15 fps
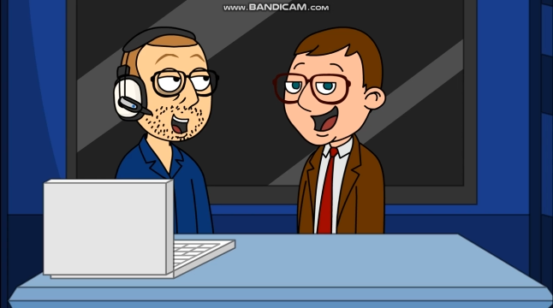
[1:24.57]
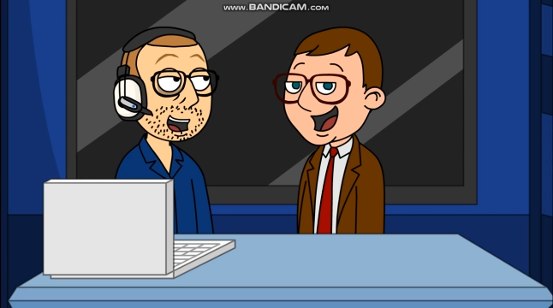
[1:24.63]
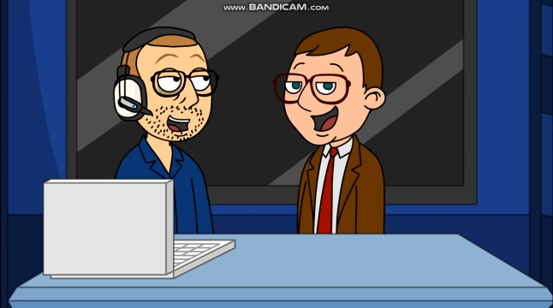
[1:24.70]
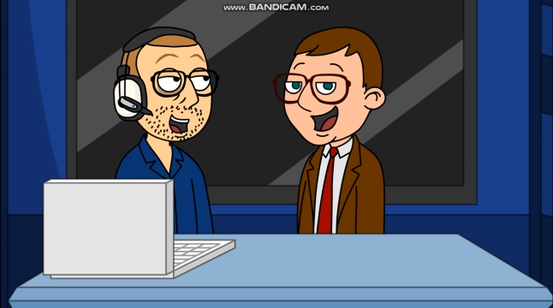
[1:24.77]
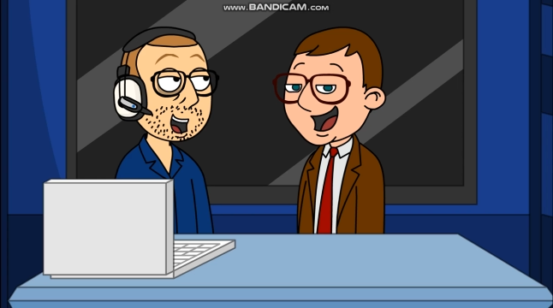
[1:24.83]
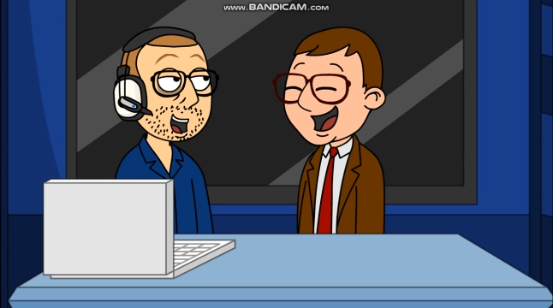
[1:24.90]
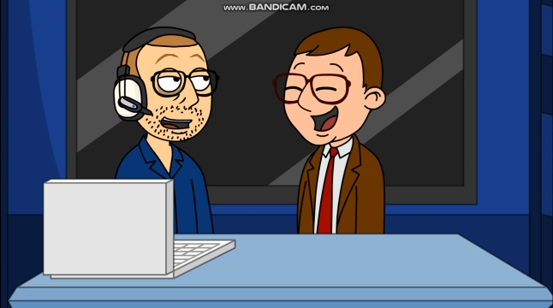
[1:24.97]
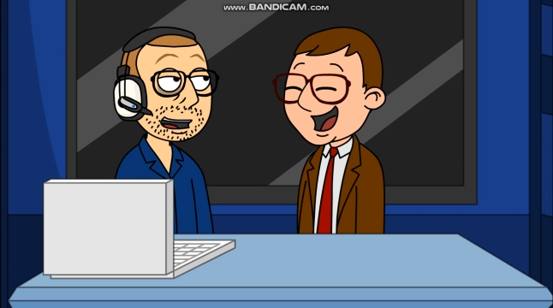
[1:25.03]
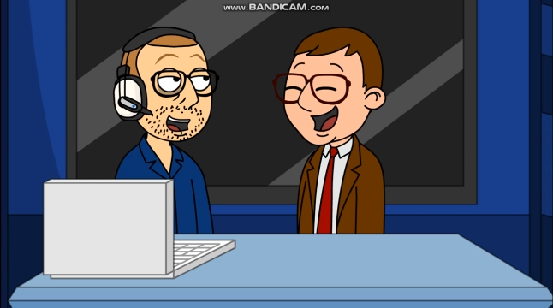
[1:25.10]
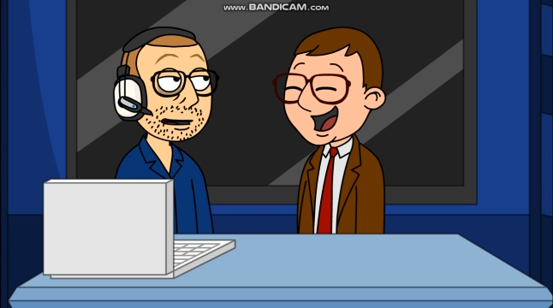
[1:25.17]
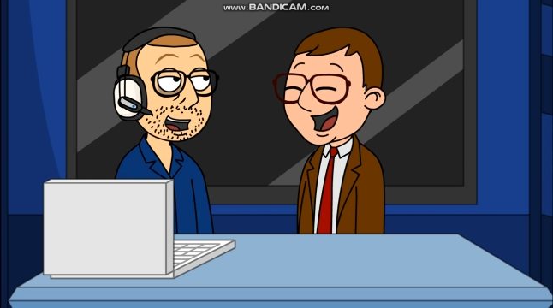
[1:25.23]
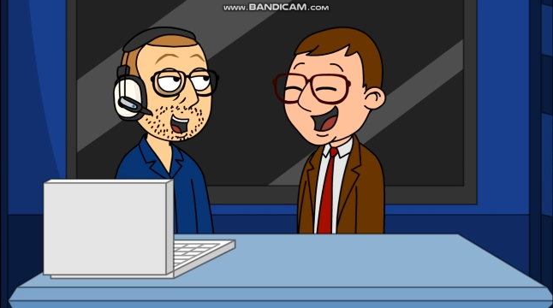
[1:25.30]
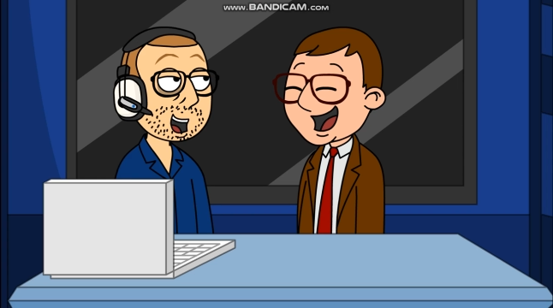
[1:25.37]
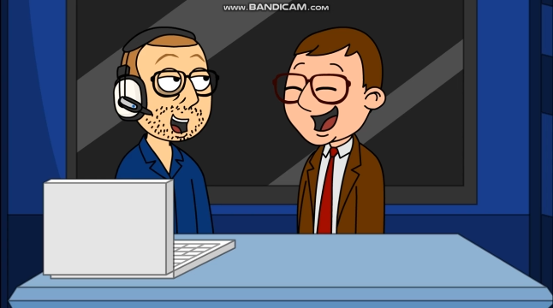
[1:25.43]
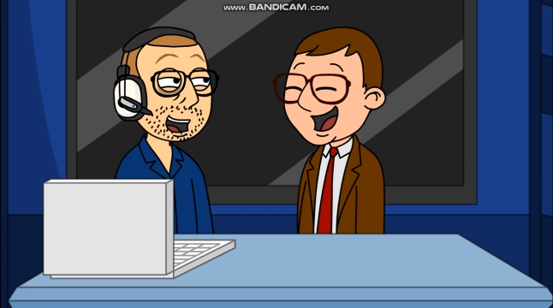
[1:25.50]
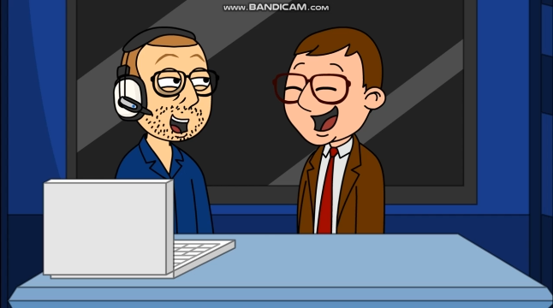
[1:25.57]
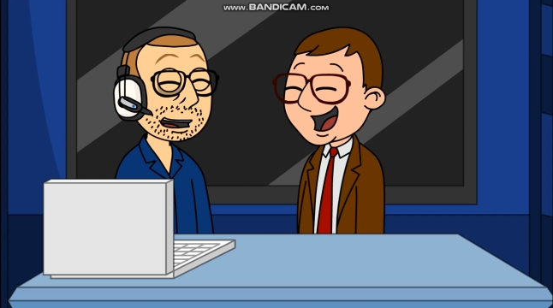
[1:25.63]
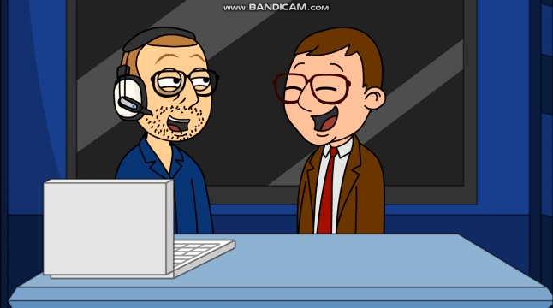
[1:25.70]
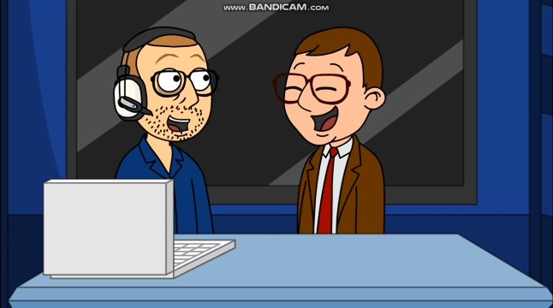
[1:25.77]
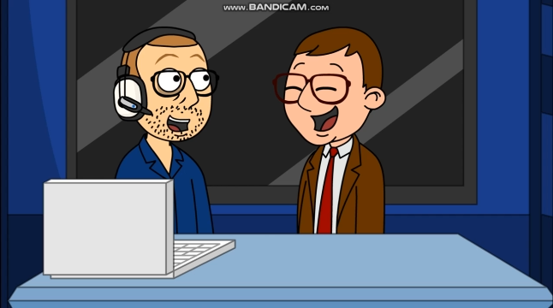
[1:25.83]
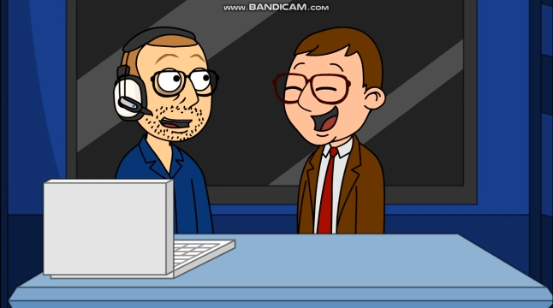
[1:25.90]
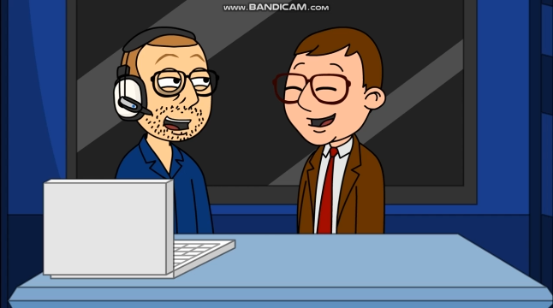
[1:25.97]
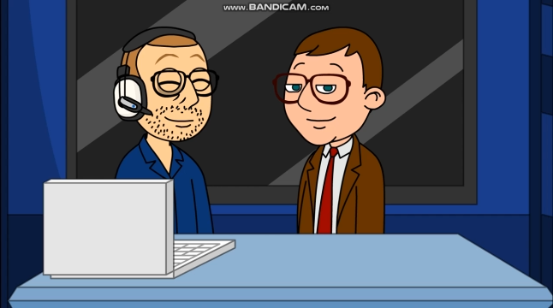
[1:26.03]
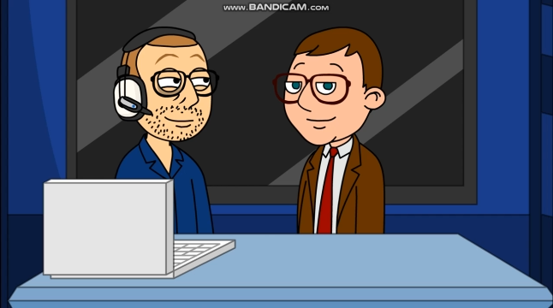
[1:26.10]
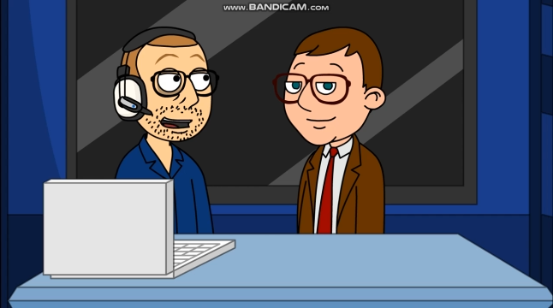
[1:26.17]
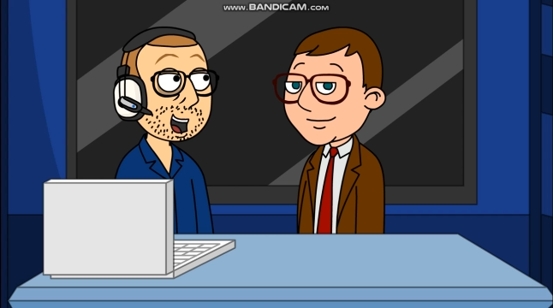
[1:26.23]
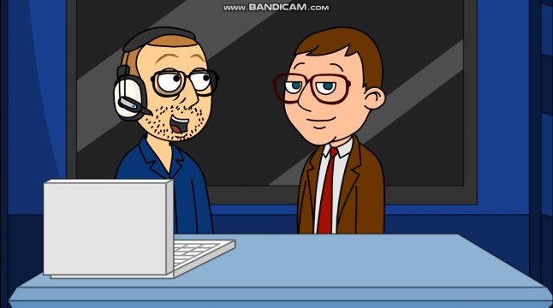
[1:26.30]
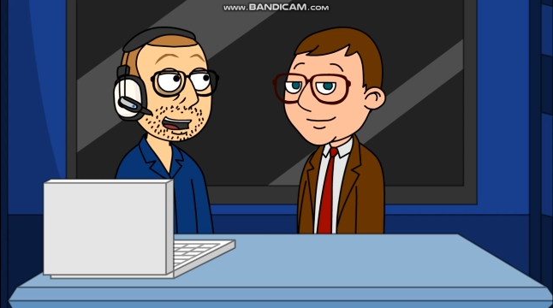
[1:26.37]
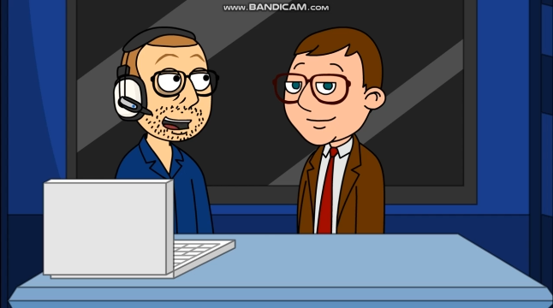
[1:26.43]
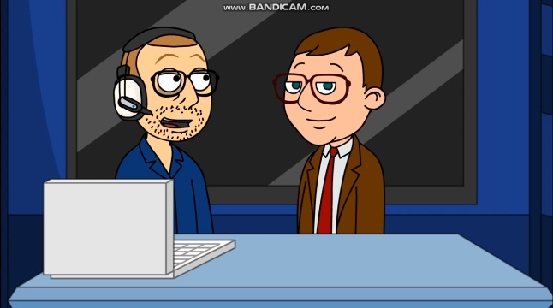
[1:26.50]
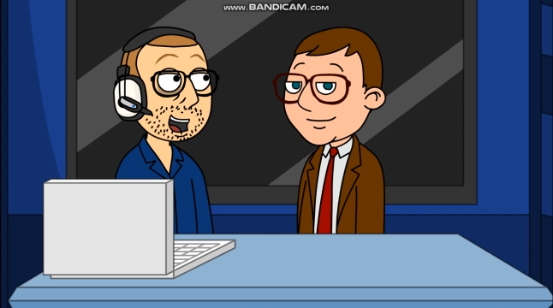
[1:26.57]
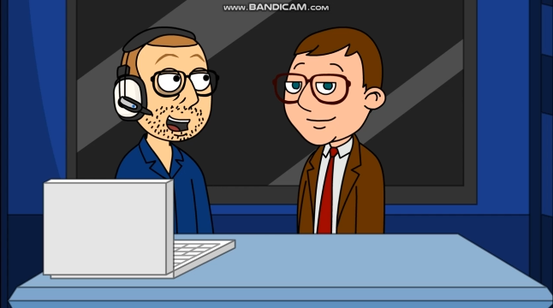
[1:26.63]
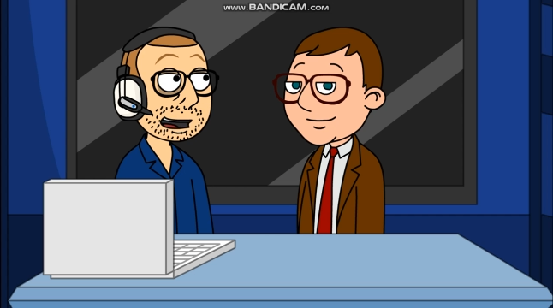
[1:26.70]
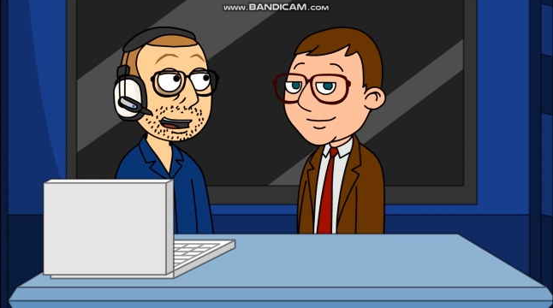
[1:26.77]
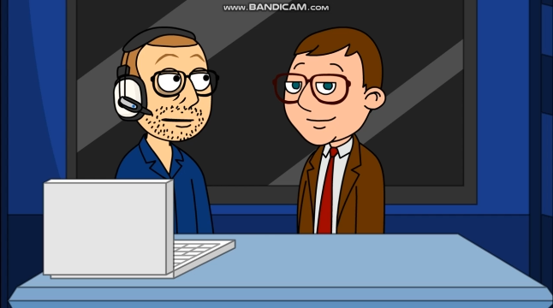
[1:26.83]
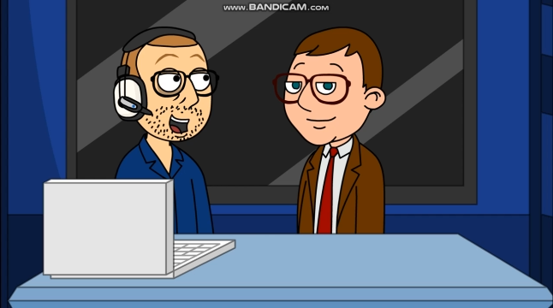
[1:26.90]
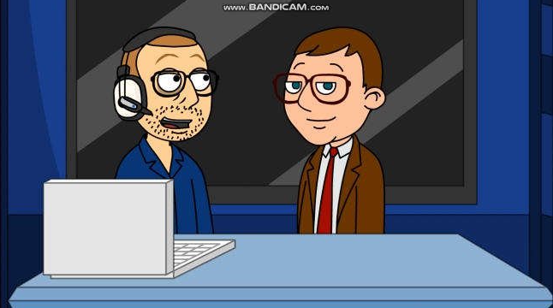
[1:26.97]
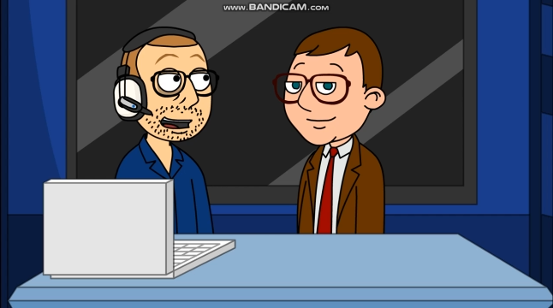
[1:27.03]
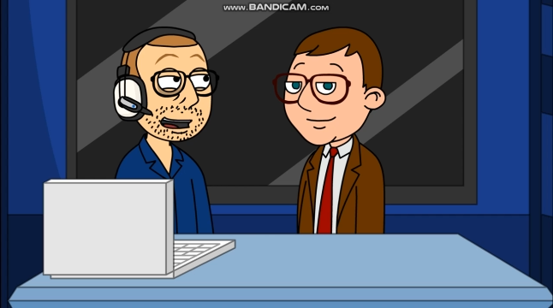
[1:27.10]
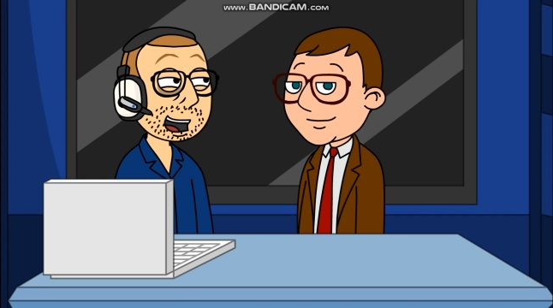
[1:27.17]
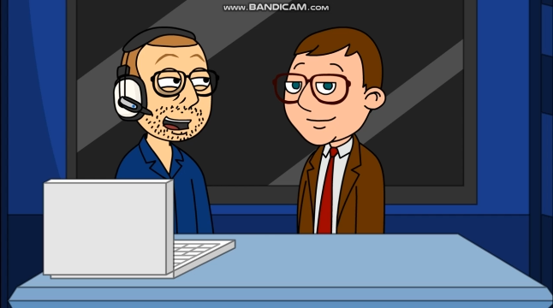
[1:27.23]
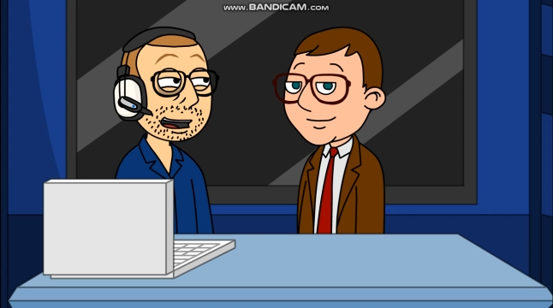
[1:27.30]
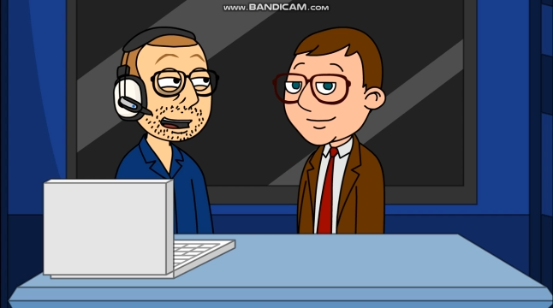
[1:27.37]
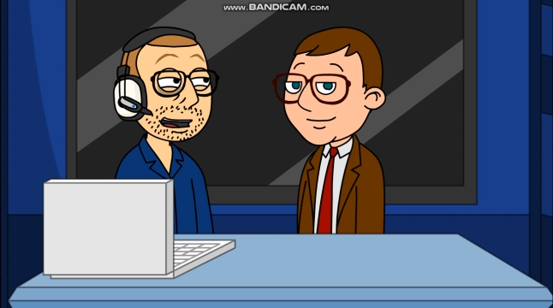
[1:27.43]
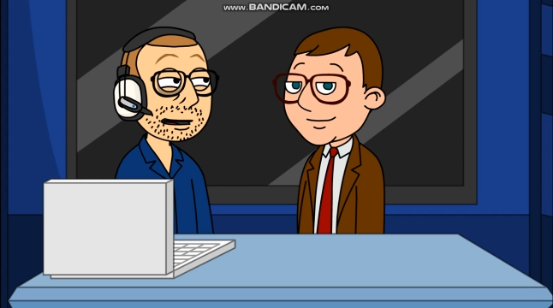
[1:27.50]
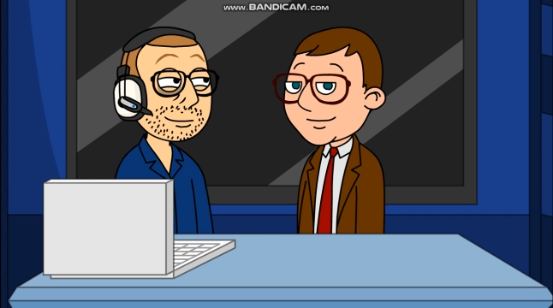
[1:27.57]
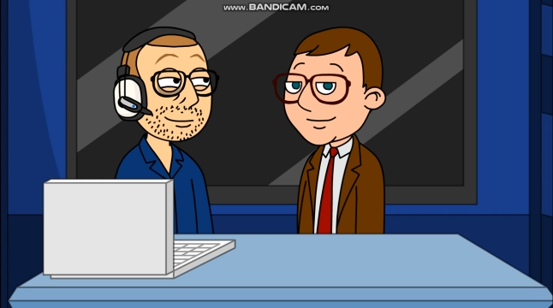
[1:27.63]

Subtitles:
(no speaker visible)